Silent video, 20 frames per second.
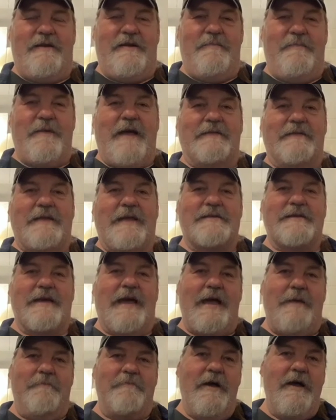And about that
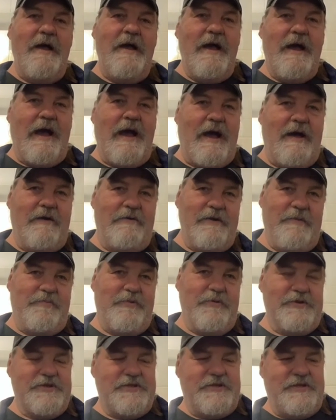time, Andre
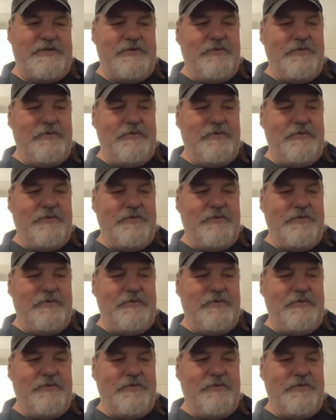pushed the